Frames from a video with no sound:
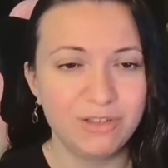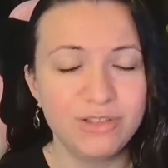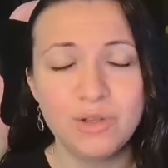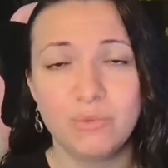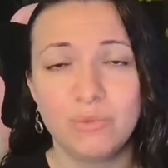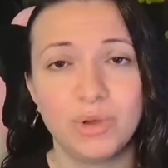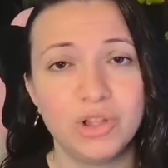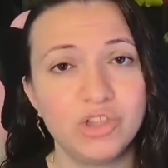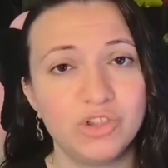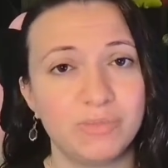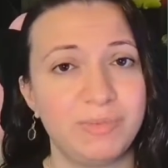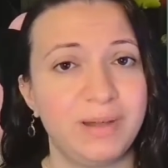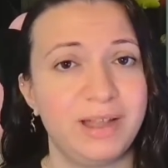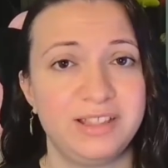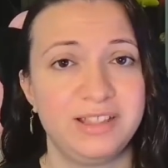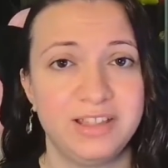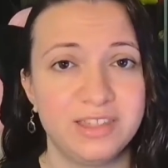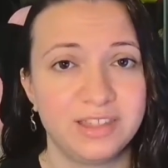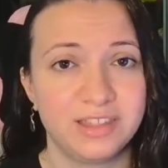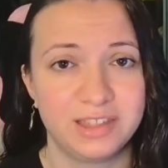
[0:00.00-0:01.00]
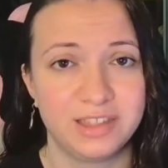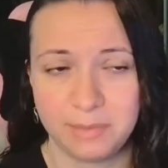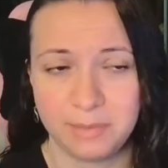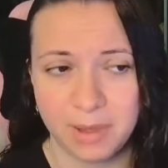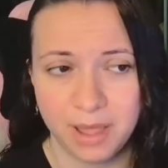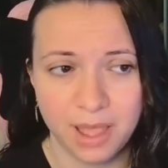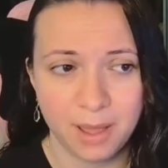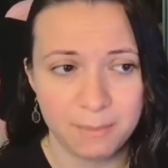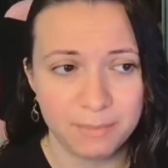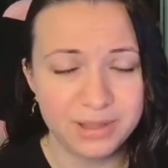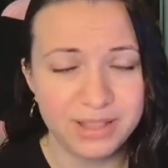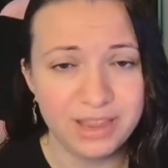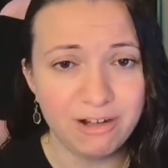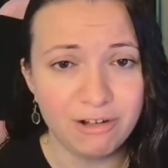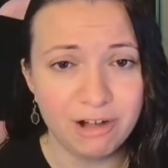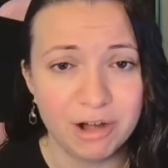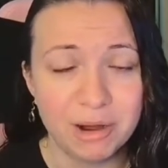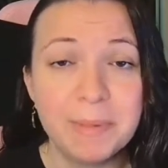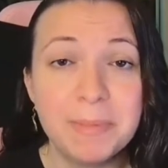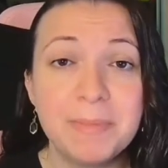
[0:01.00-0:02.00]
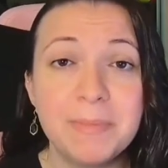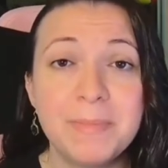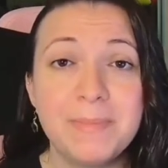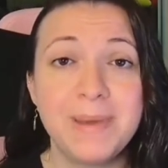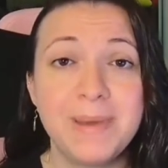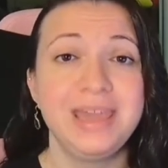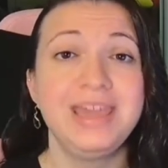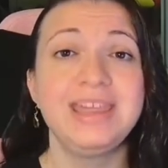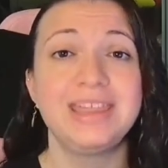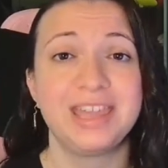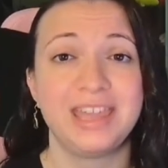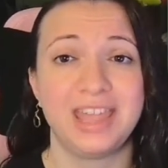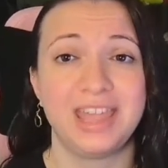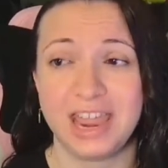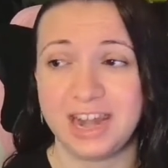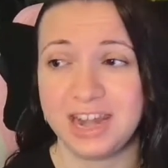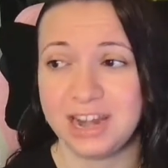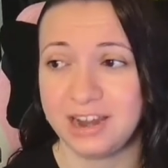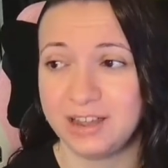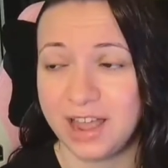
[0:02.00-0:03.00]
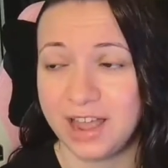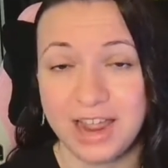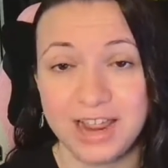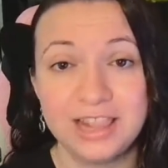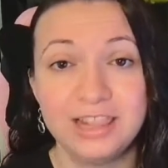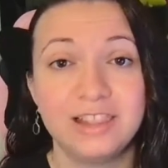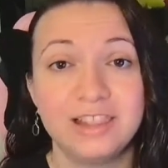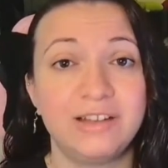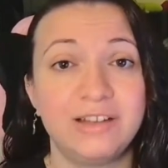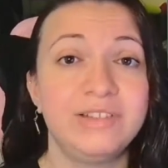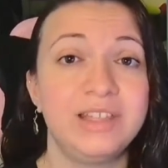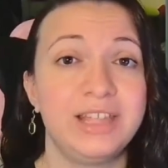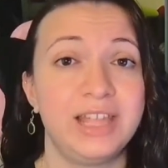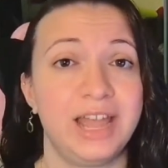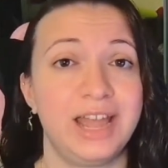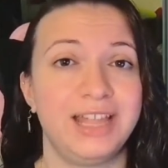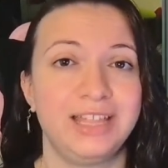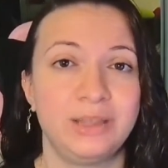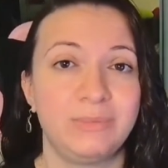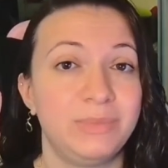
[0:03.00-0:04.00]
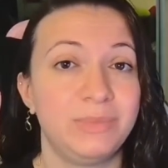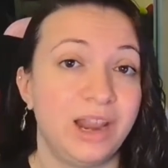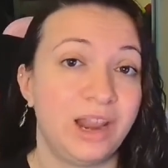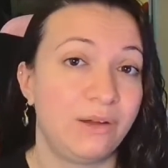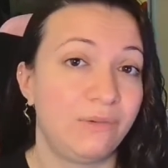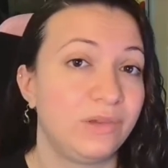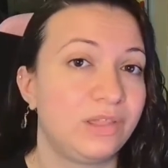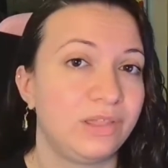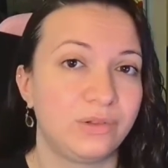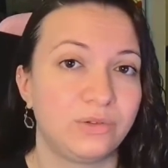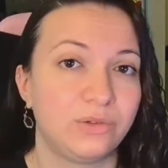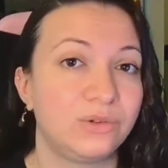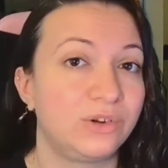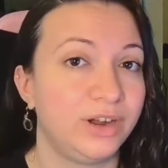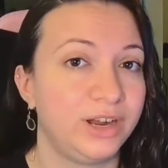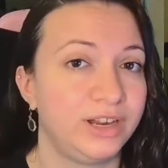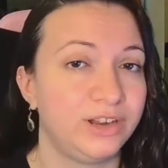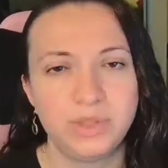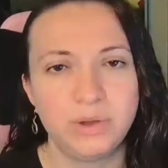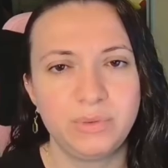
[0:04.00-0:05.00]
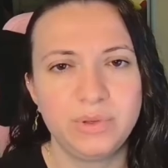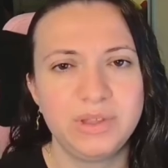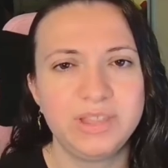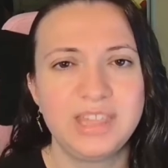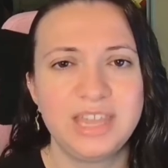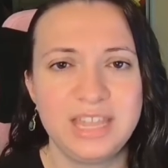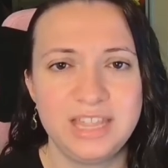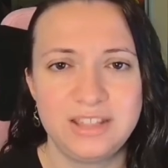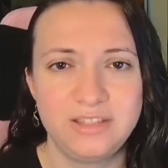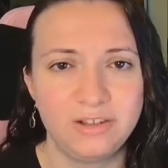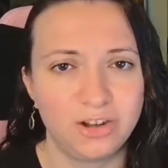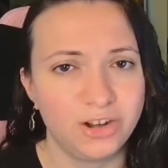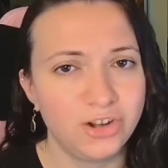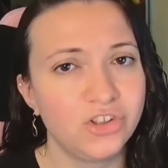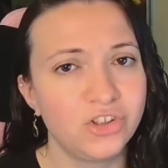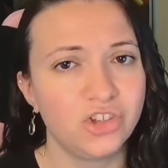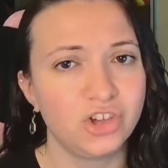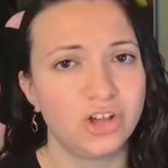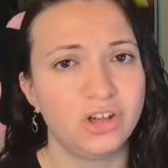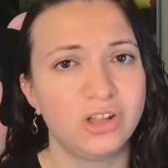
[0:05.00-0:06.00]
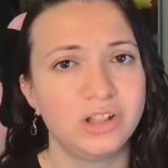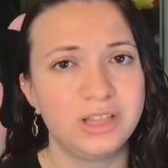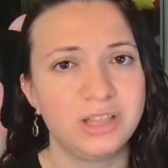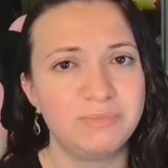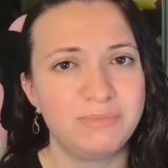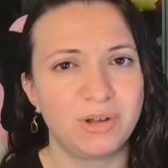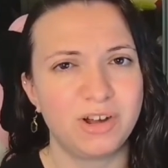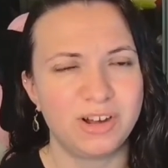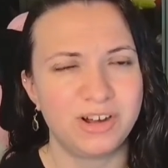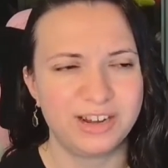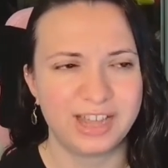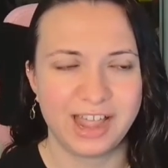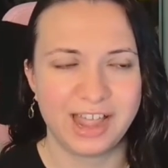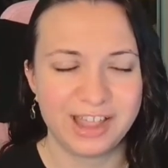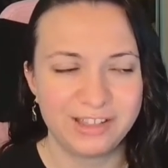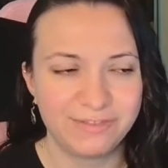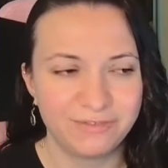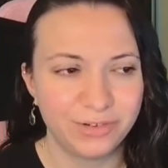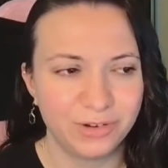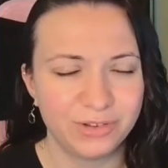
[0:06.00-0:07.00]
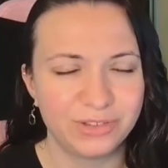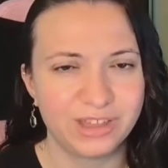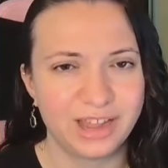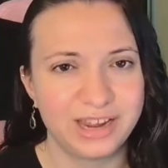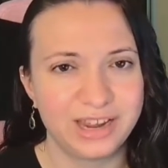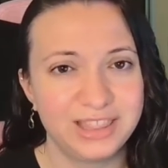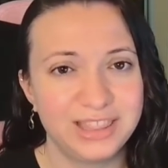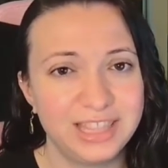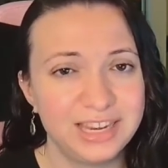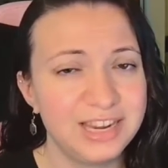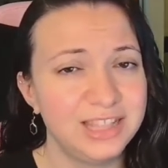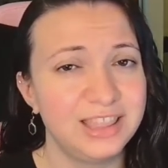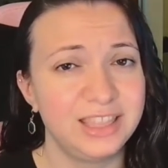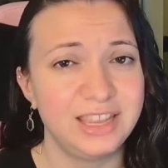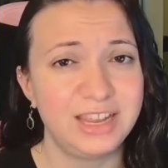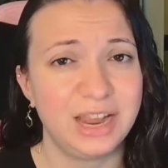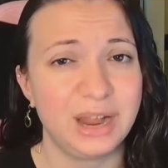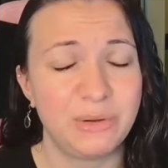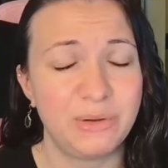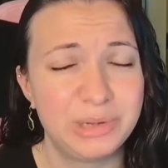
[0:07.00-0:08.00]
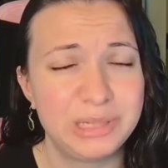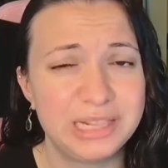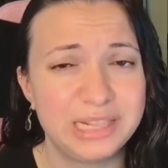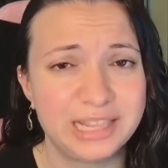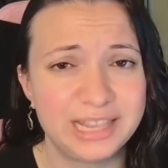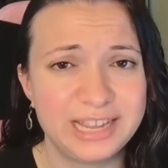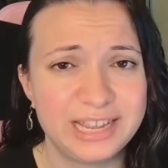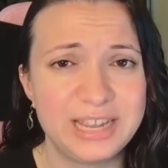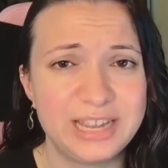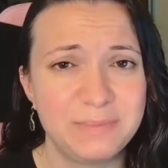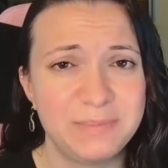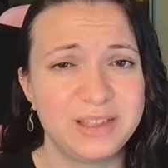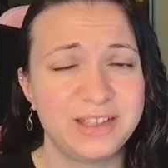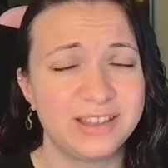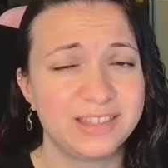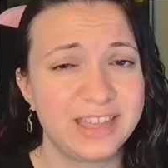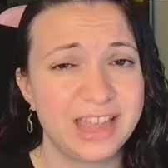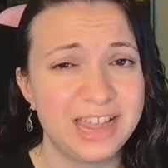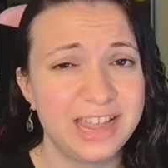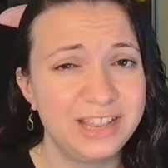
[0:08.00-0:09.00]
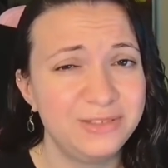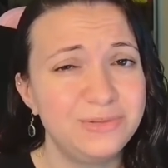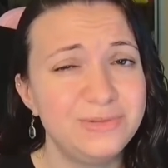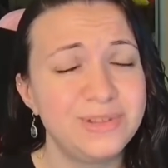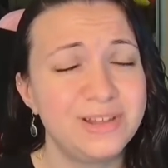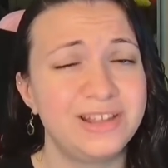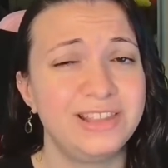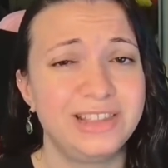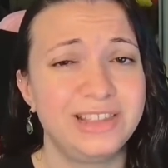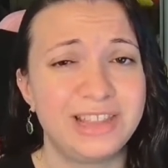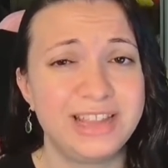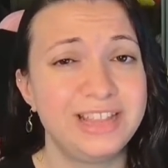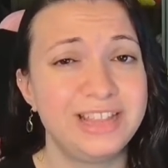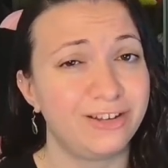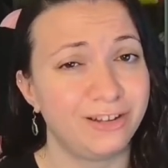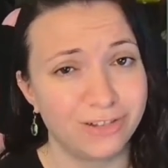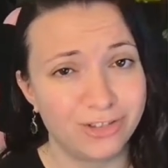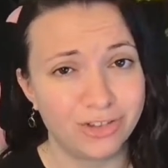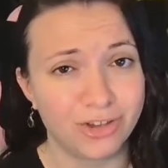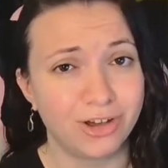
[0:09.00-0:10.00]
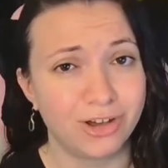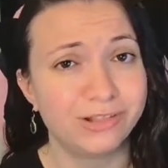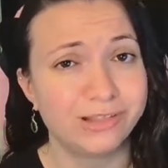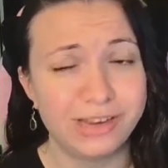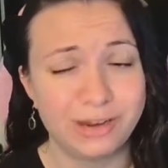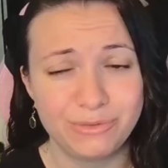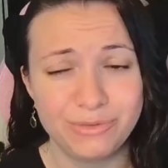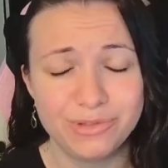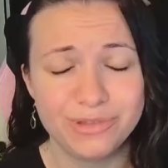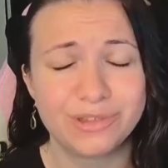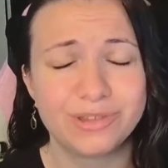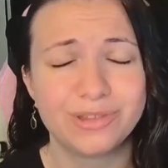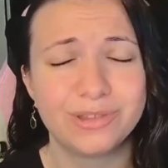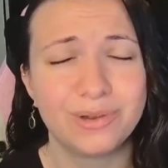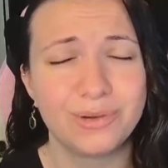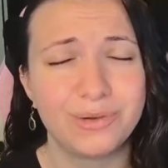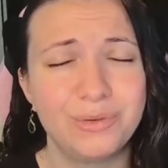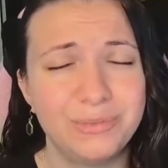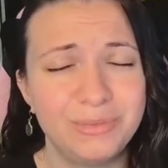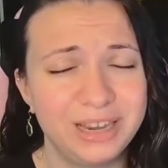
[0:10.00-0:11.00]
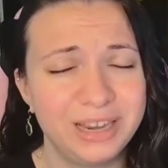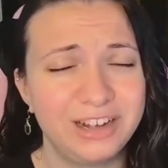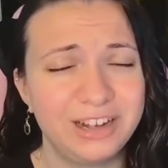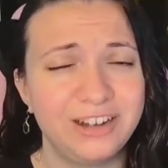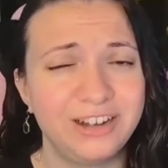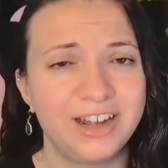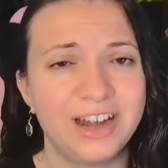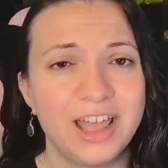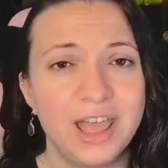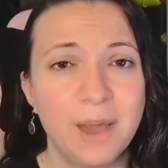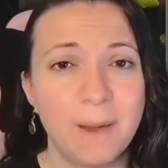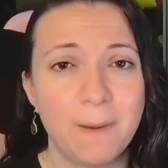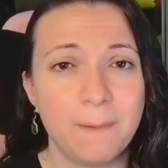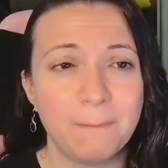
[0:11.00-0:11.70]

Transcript: I don't know what Japan does to them, but they're amazing, and I love that they add them in every single crate. There was a dark chocolate bar that at first I didn't think I would like because I do not like dark chocolate. It was so bitter.